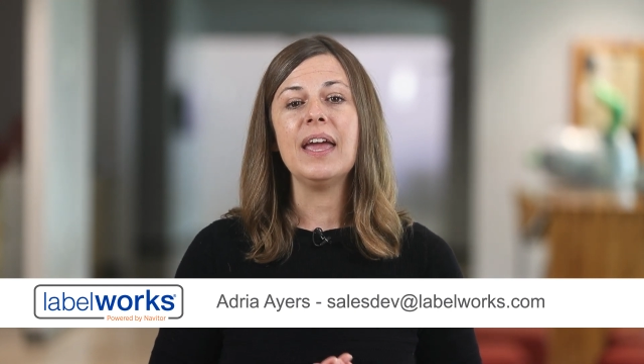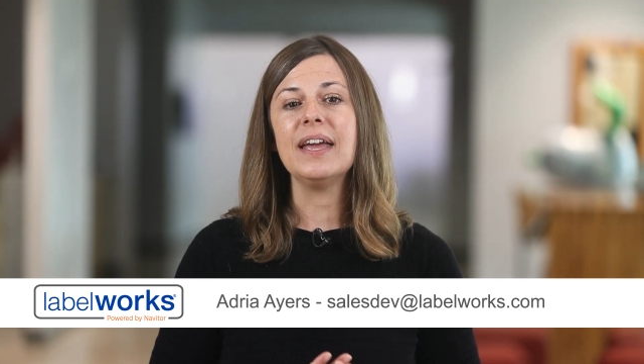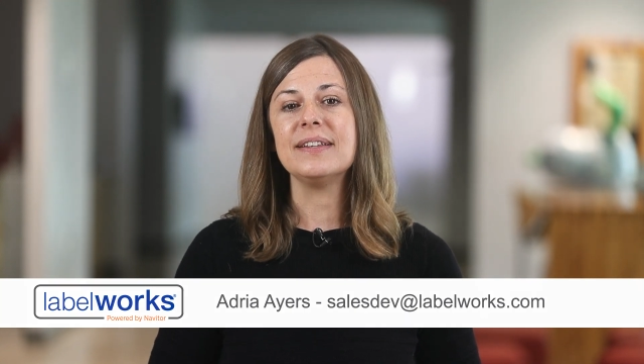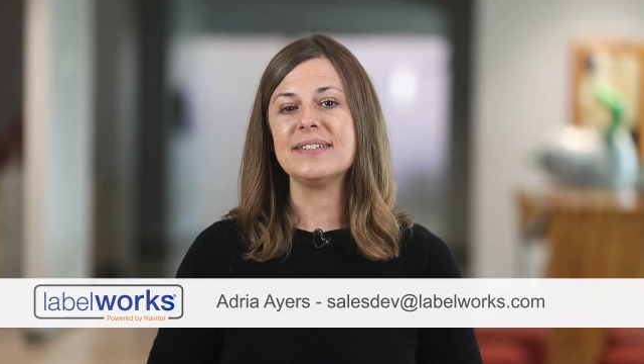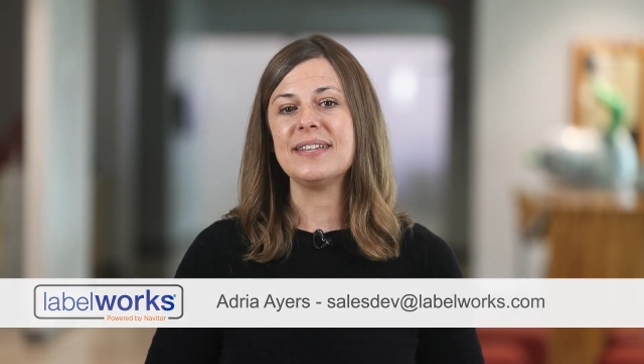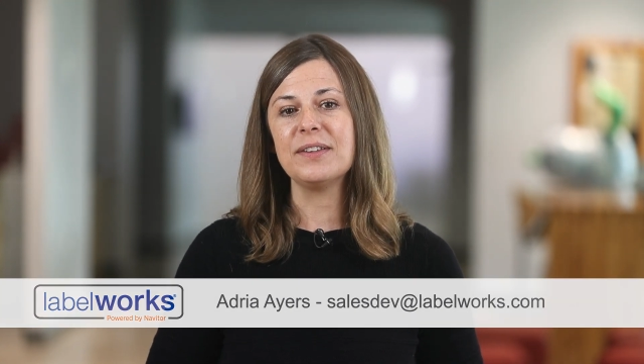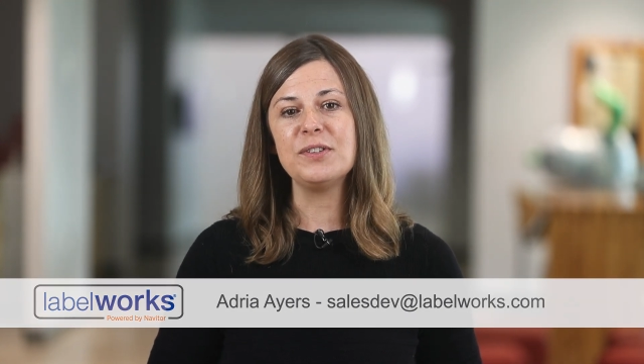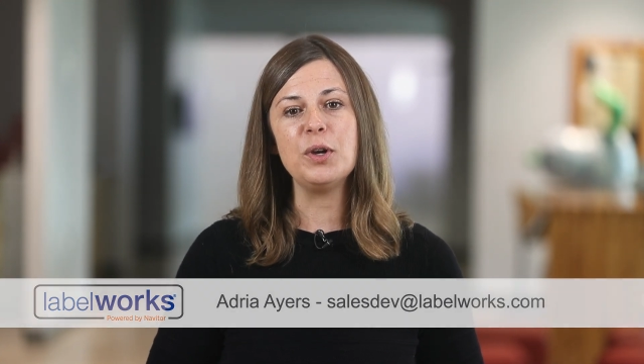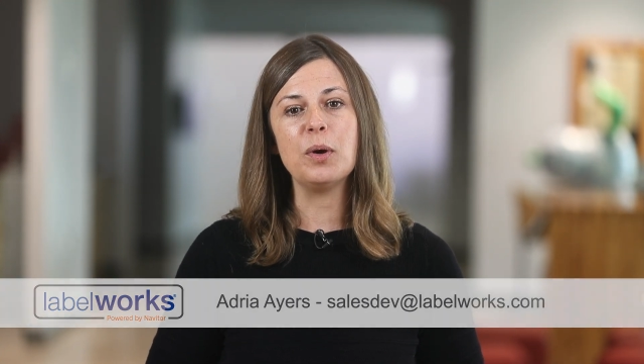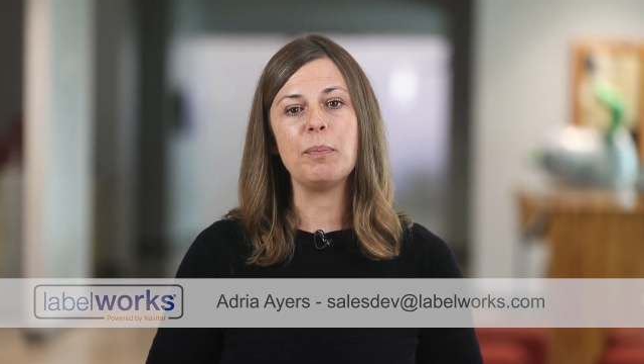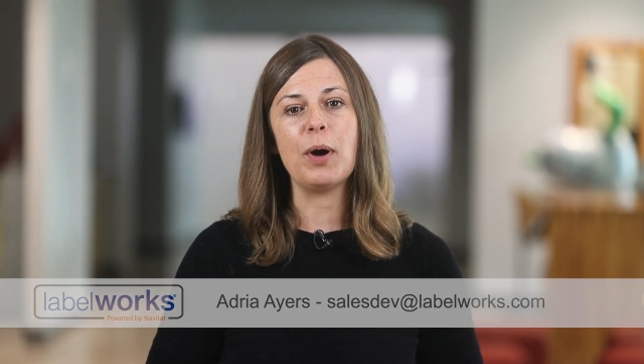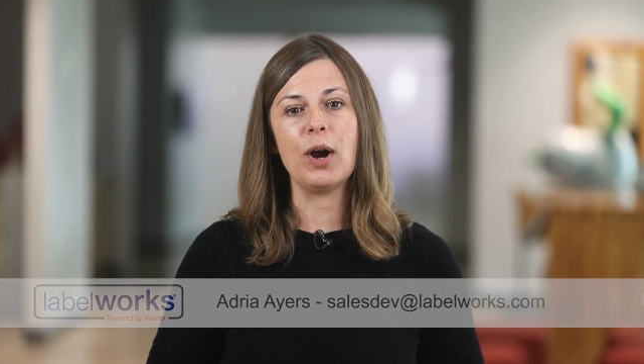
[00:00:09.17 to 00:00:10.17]
It sets
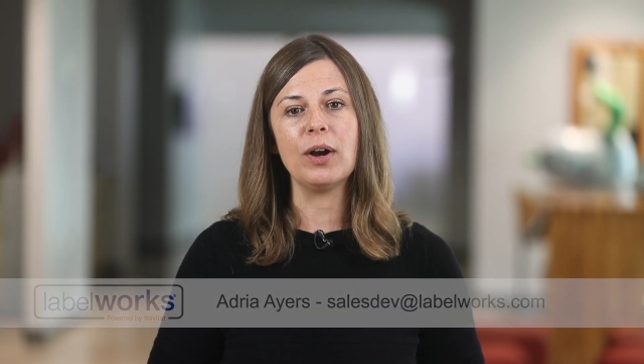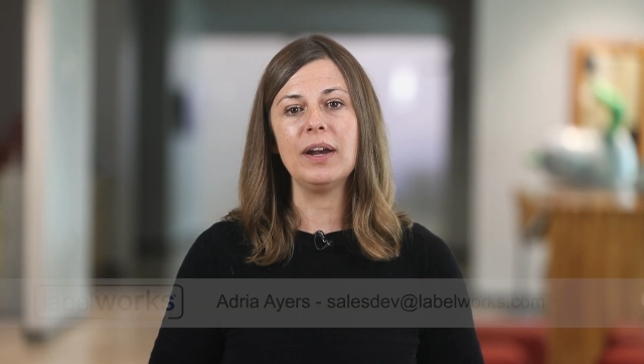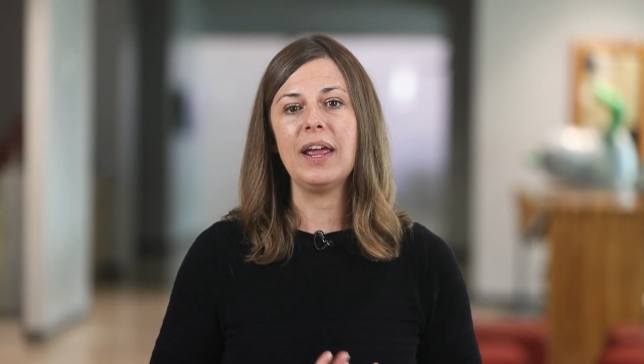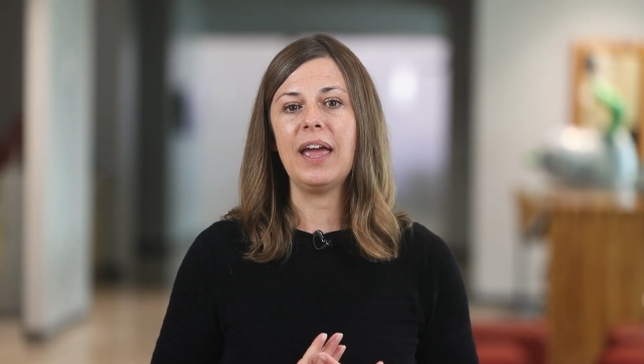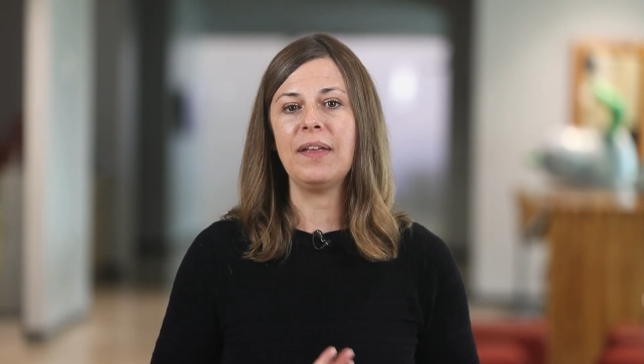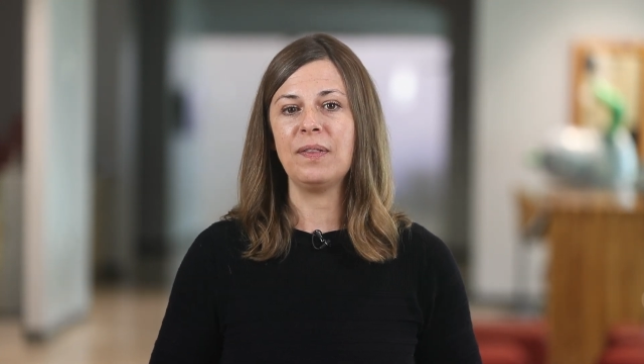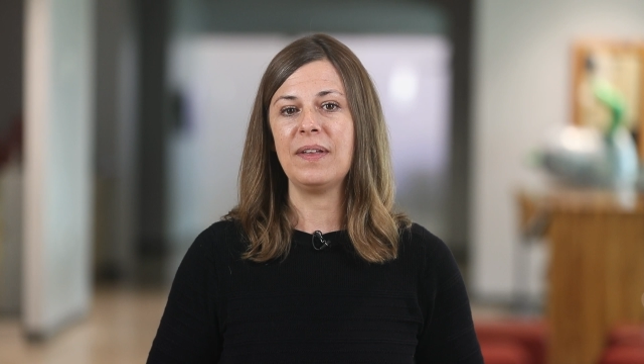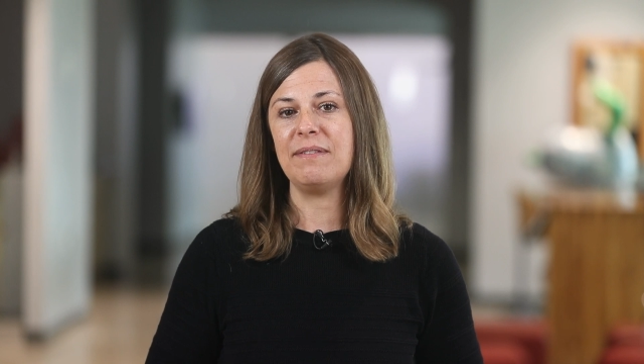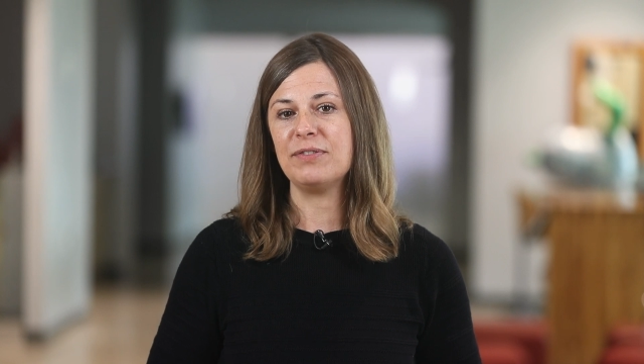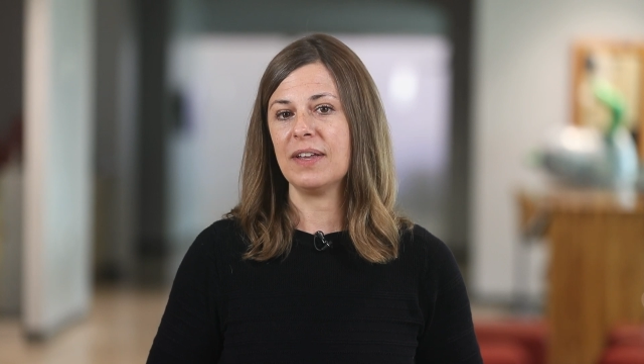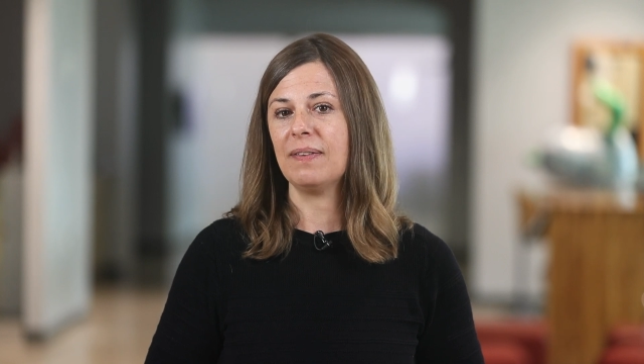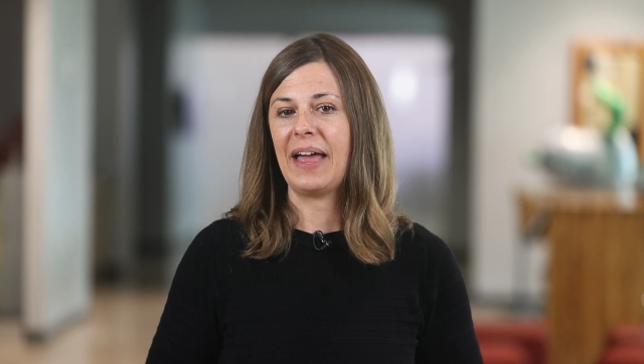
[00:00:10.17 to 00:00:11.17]
you apart and
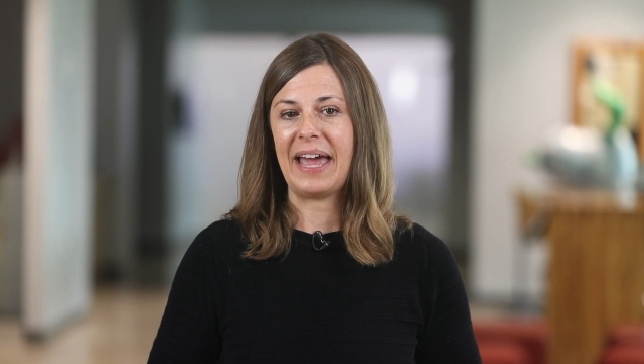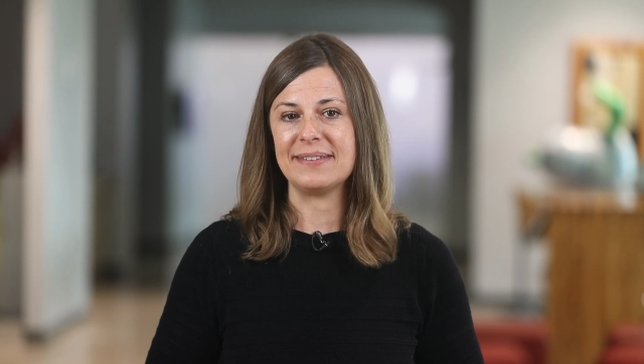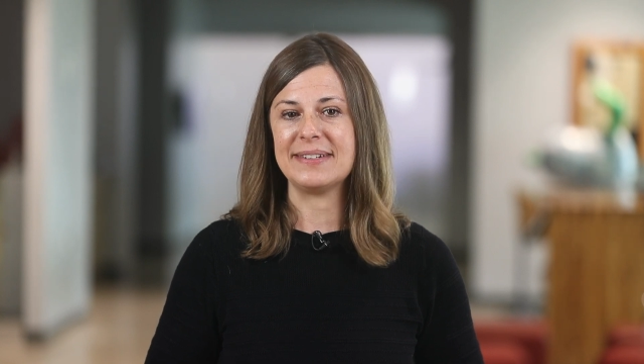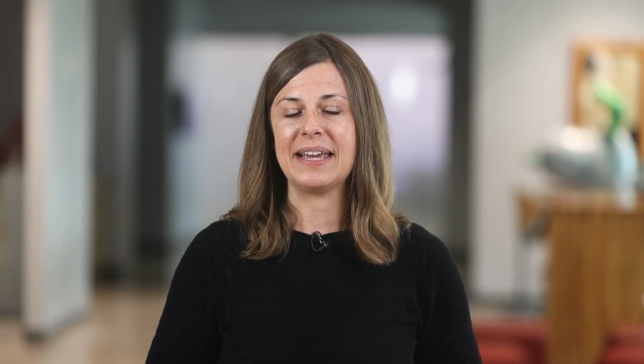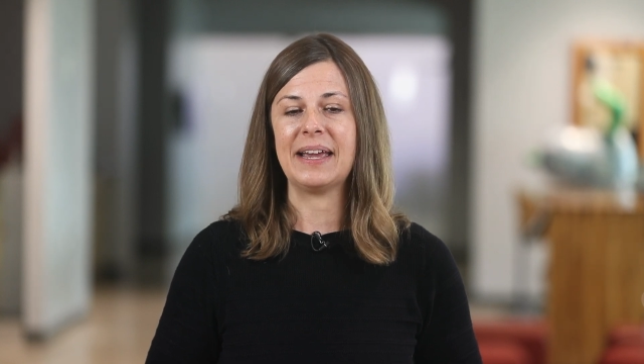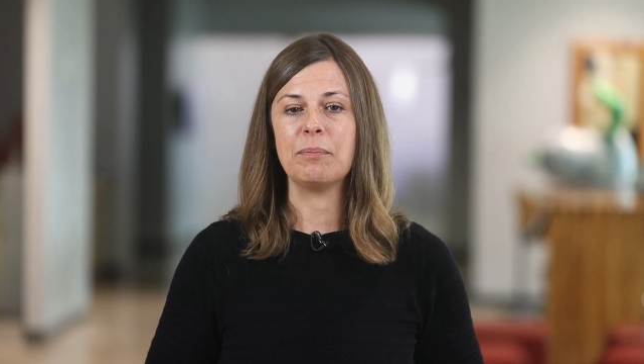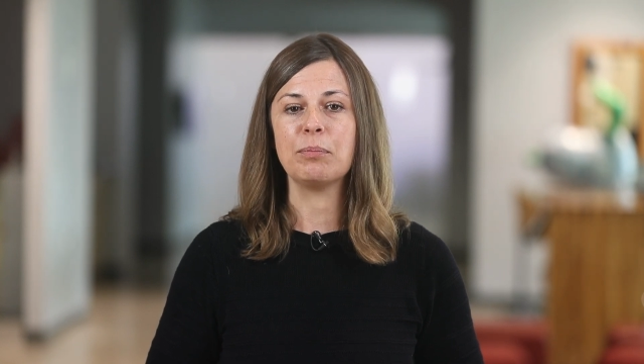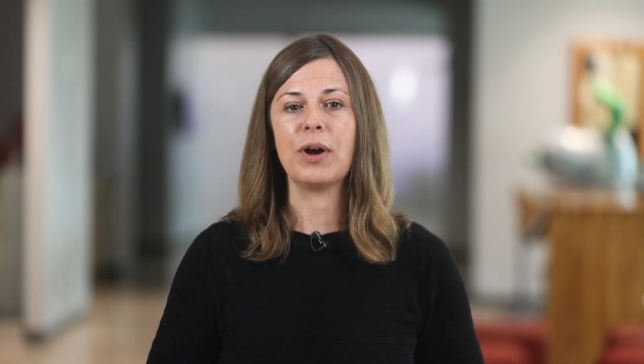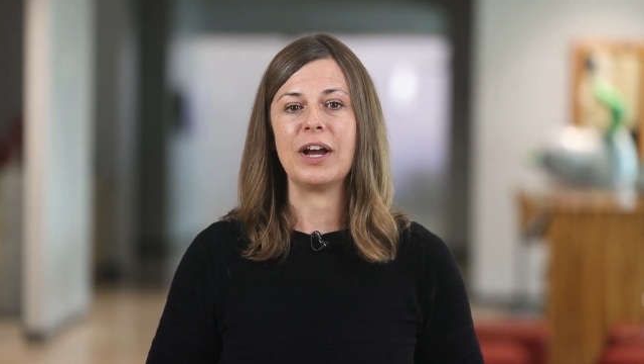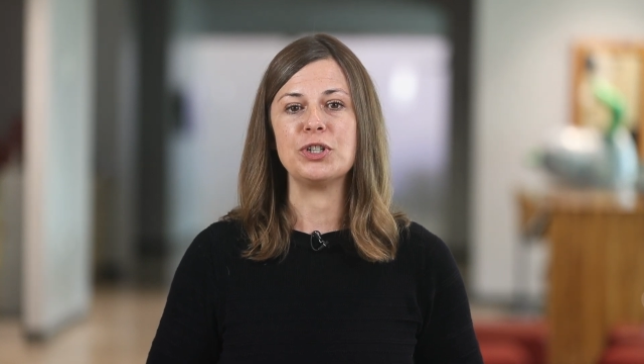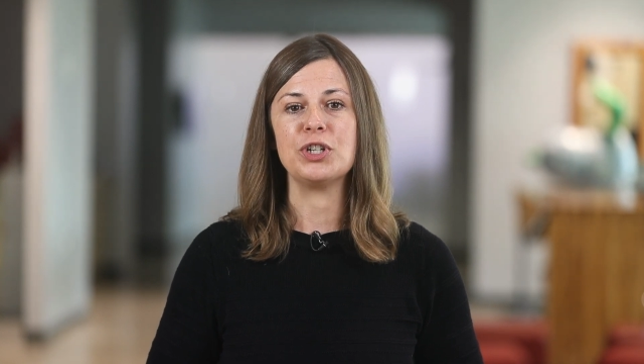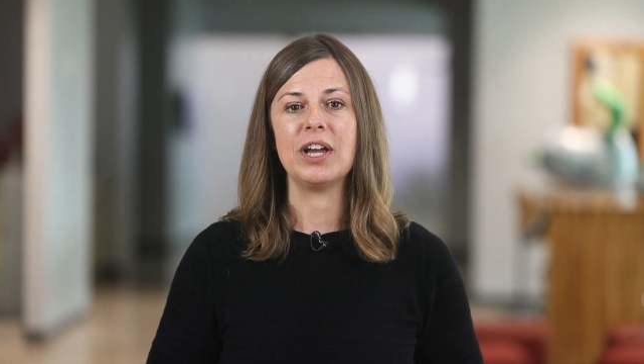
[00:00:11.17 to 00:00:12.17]
leaves a lasting
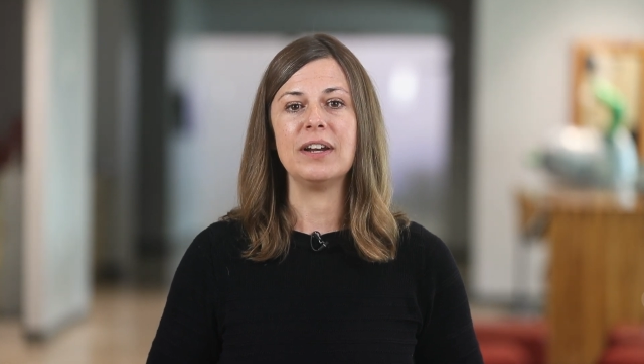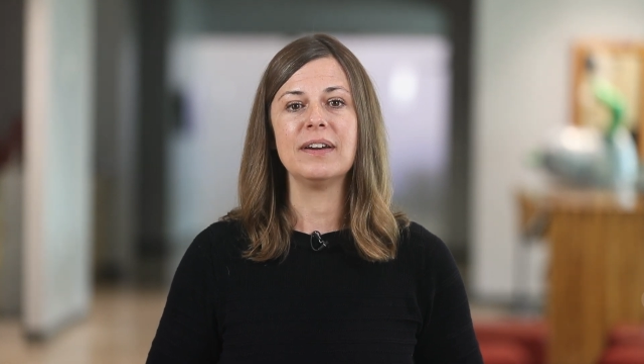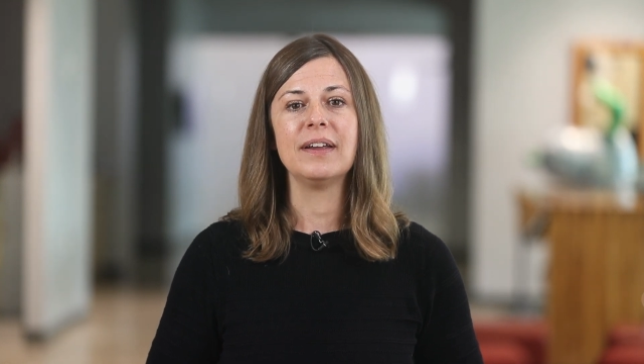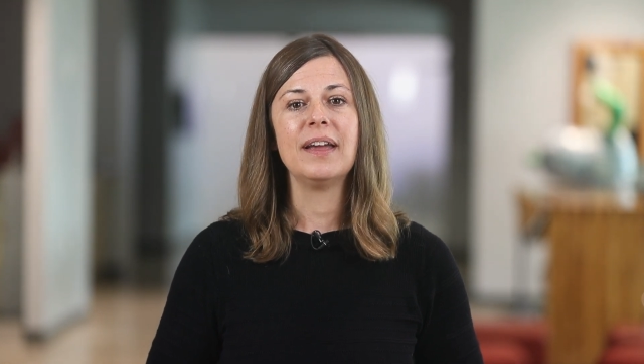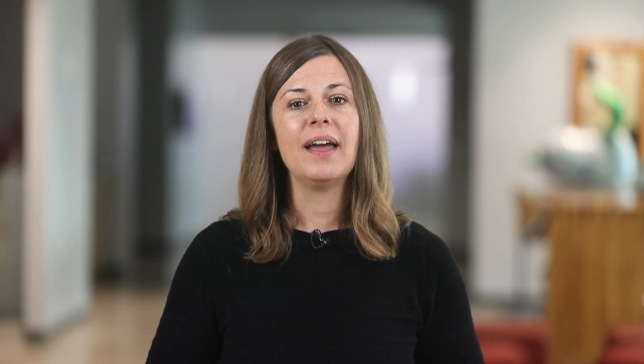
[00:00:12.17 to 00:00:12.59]
impression.